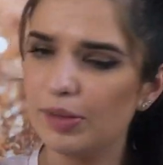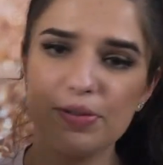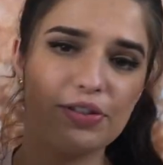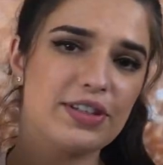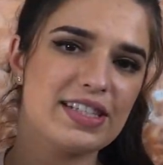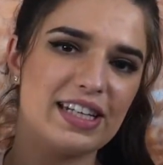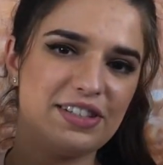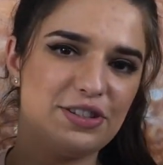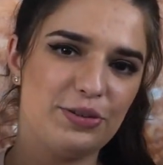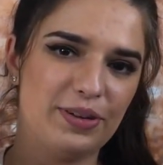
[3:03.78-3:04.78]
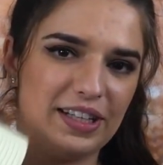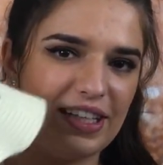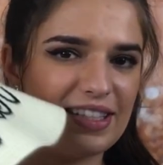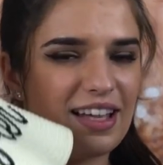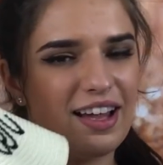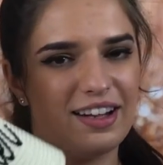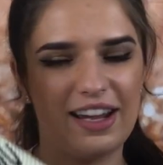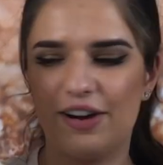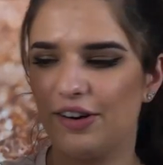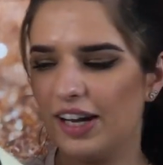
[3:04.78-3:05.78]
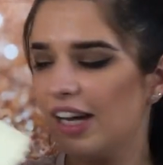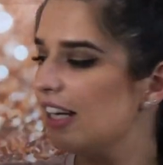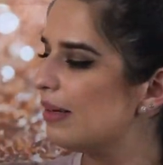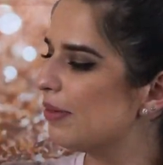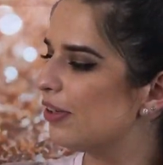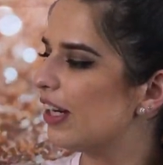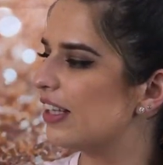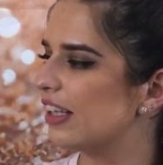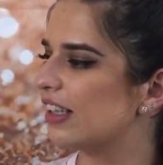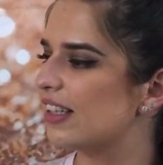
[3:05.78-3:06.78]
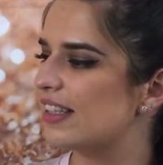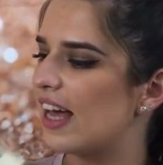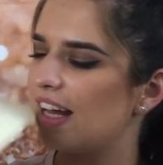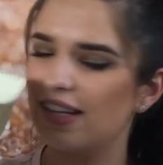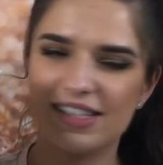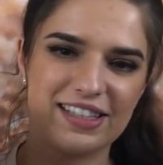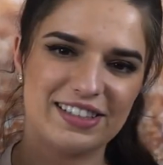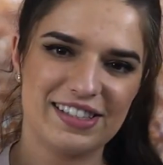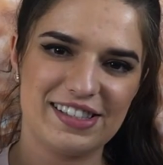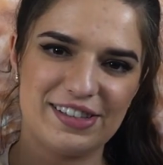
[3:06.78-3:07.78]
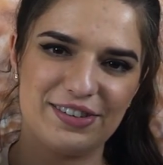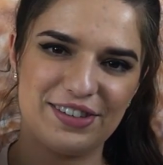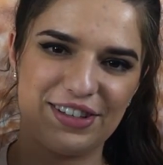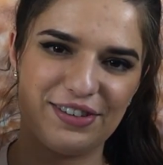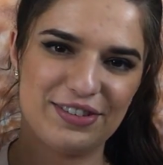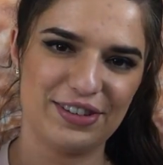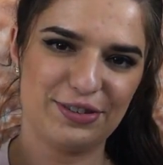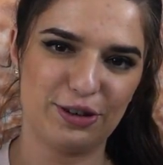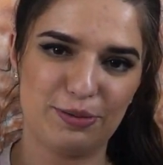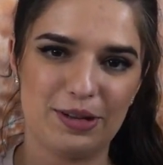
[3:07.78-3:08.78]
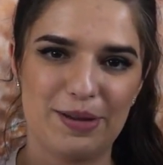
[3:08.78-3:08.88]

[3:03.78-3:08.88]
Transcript: I'm so excited to wear this on our honeymoon. I think that this hat is like just so cute and adorable.